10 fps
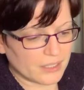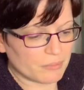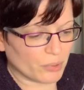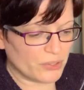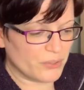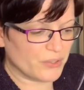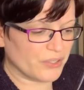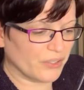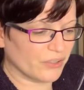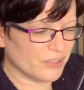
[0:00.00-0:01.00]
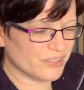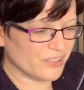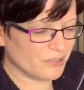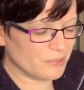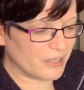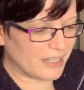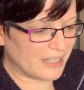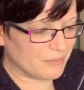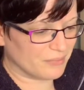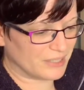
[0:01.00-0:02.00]
But you can also
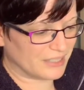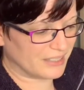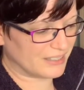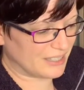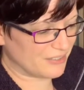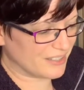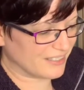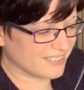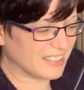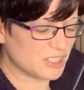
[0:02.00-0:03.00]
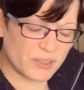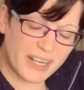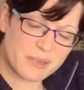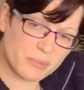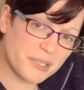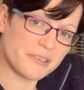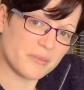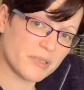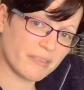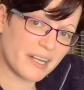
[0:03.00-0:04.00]
give things like dried
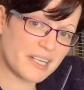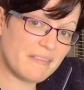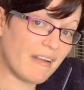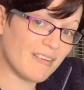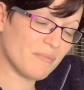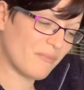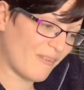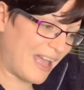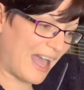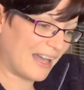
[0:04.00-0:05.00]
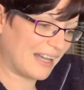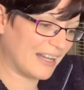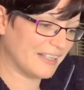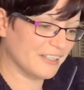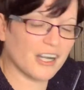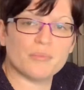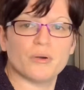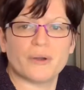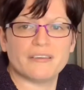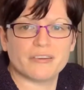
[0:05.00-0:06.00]
mushrooms are actually very high in copper
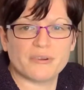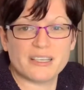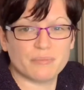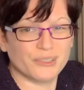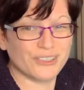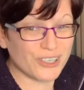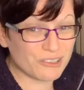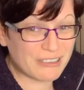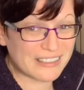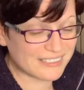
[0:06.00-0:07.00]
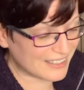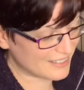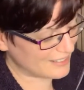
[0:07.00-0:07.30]
weight for weight, but not all rats like